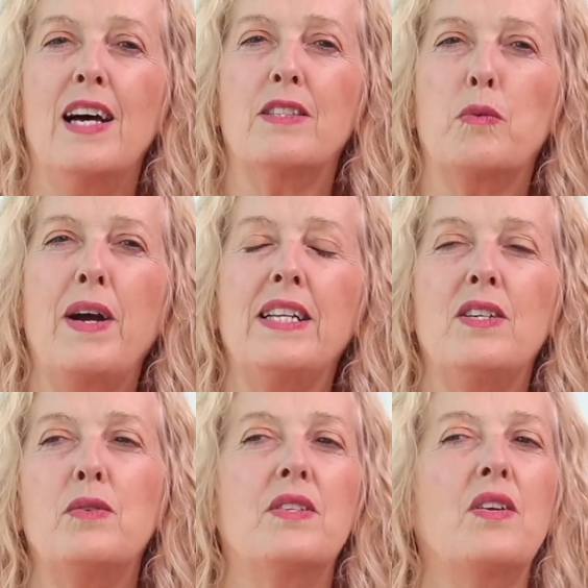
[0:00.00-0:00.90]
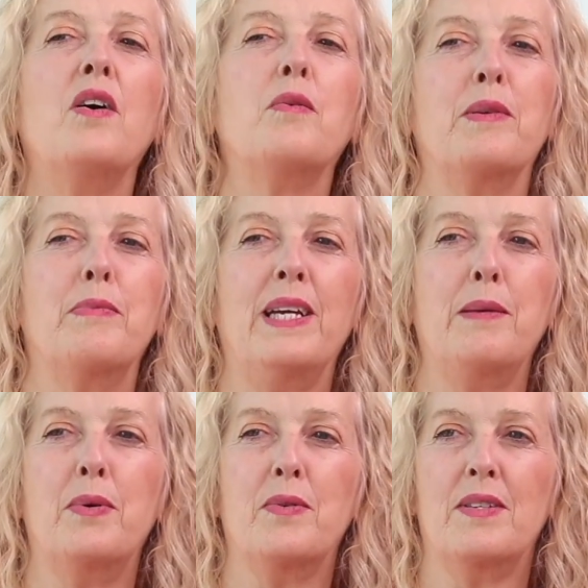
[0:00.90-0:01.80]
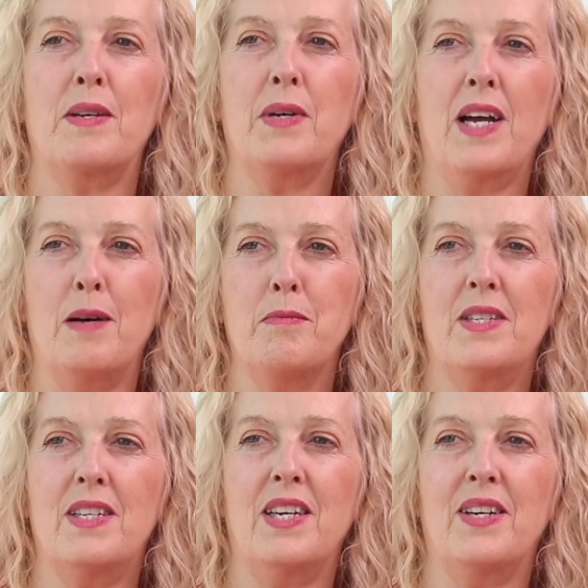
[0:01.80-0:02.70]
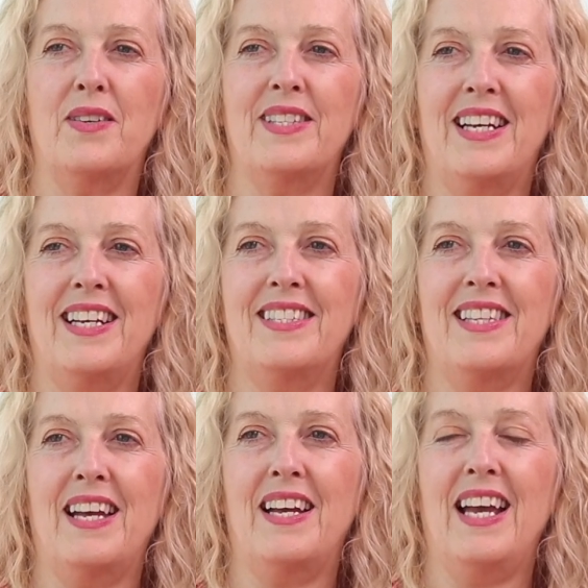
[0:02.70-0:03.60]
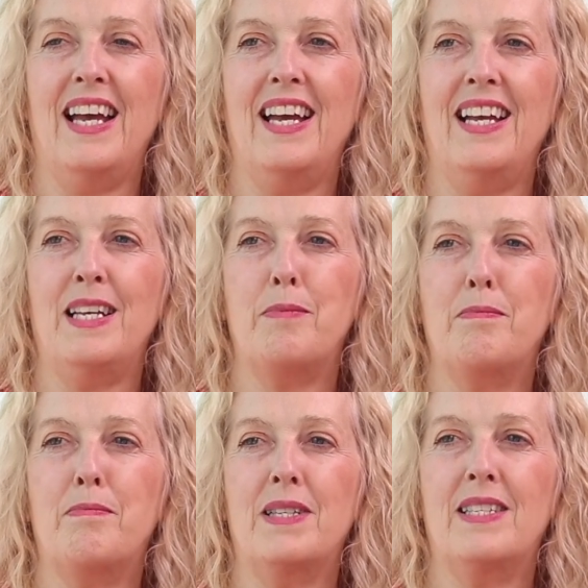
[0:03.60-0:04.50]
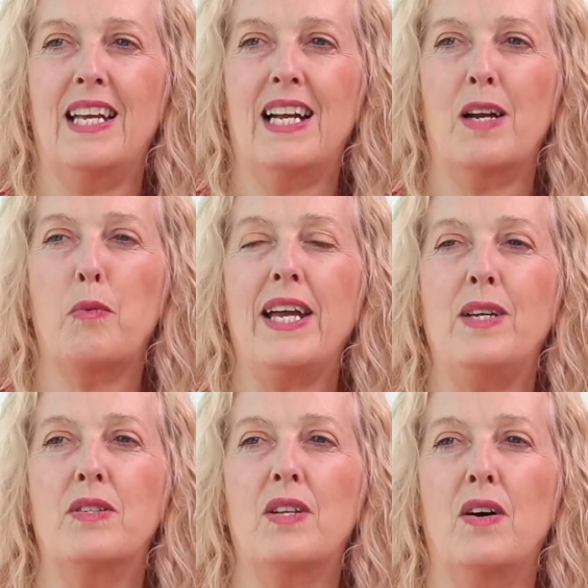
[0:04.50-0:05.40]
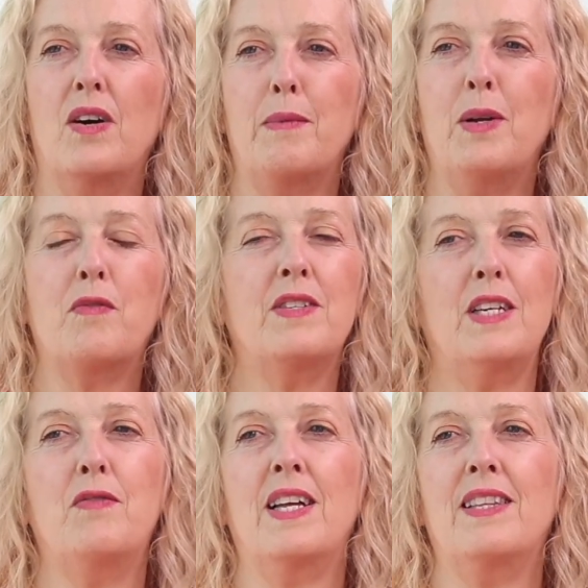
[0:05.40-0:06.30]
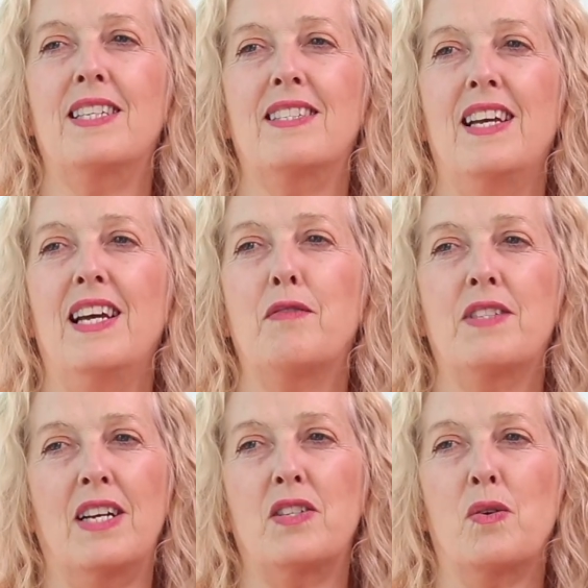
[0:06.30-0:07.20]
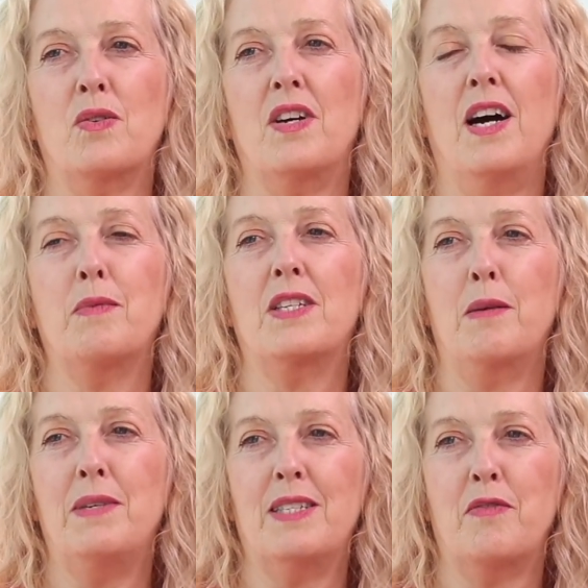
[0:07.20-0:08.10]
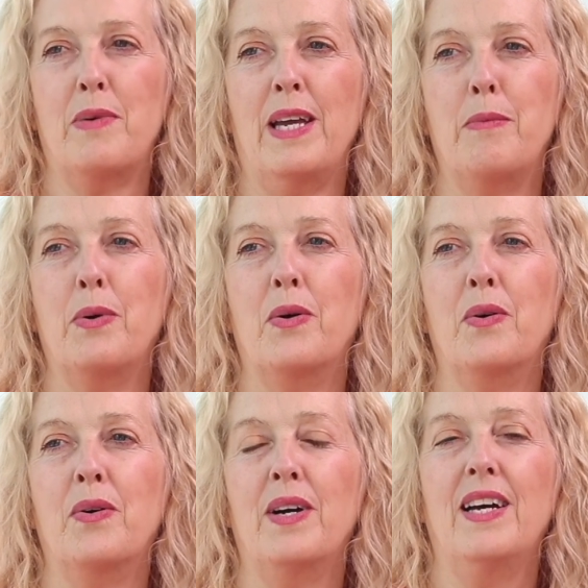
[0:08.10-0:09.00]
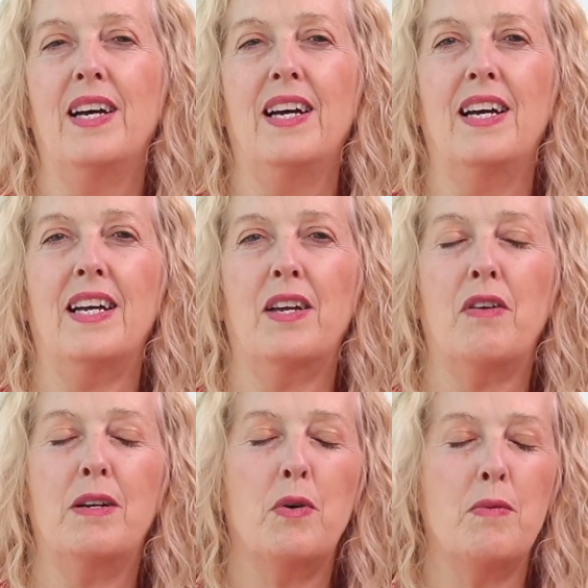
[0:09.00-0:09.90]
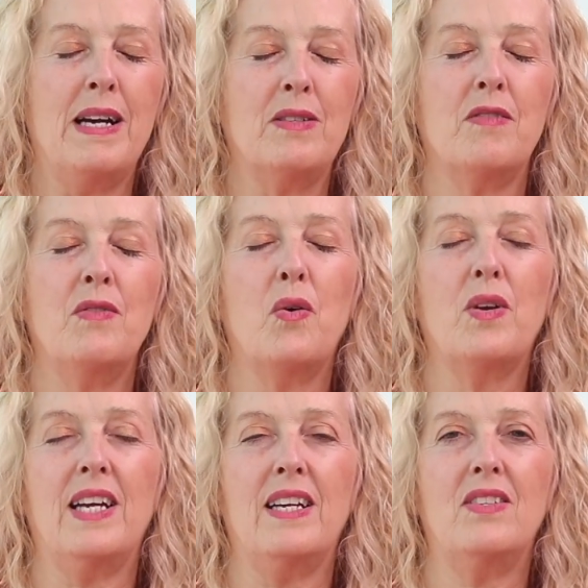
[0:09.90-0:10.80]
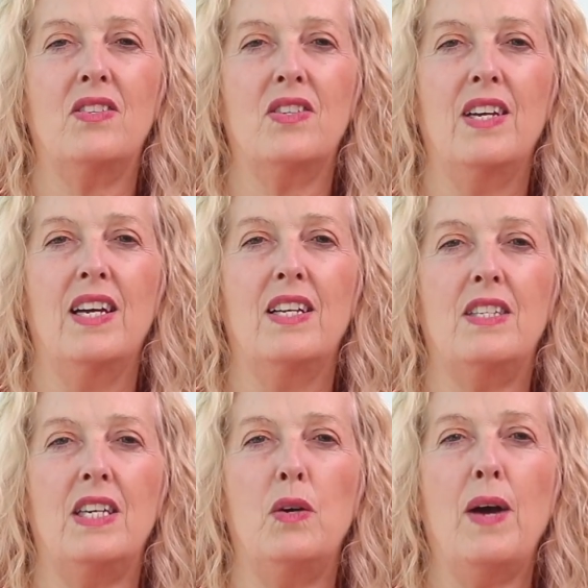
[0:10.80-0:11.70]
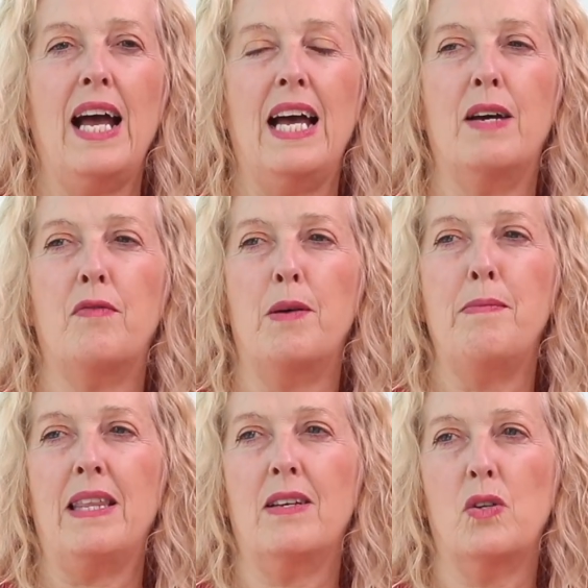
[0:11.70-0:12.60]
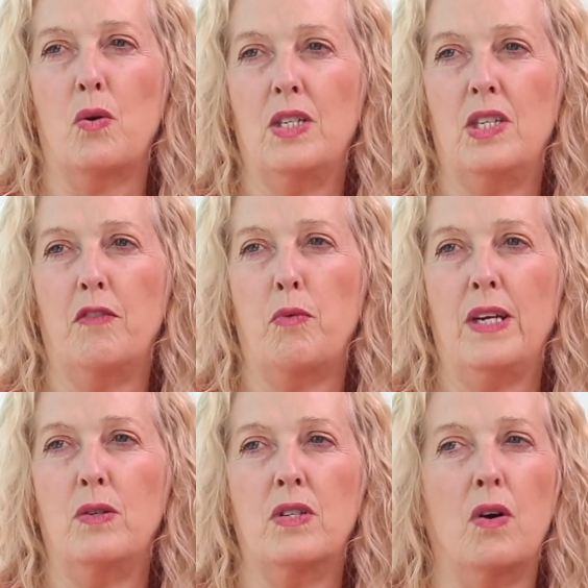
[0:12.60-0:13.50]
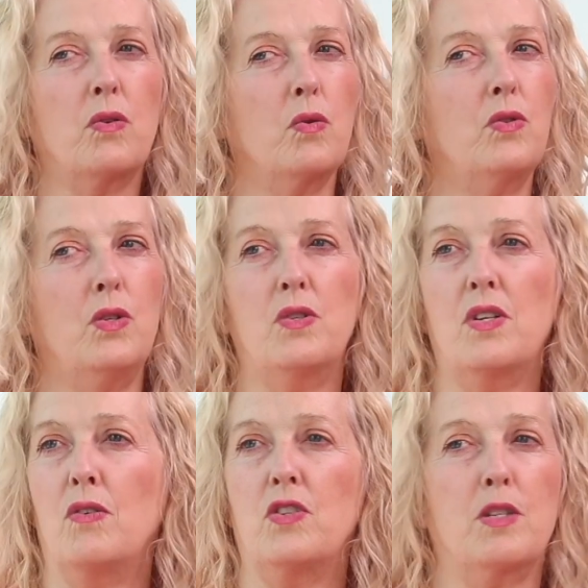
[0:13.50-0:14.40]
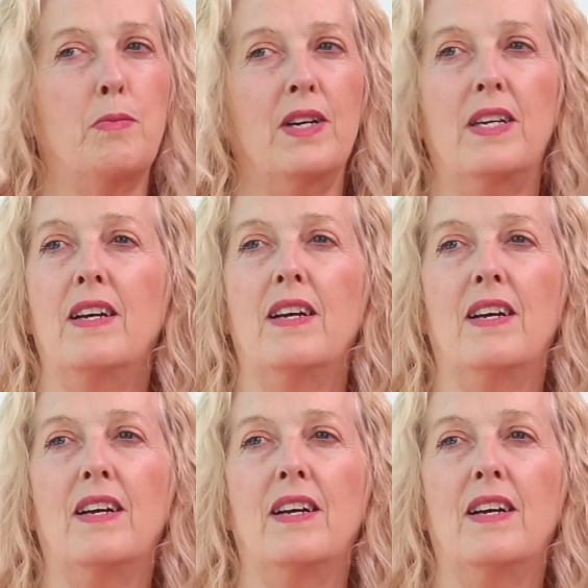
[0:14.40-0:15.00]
So where do you start with people? So someone comes to you, is there any particular way you start? I mean, obviously you've done this for such a long time with so many different people, incredible amount of knowledge. Do you have a methodology of where you start, or do you start just by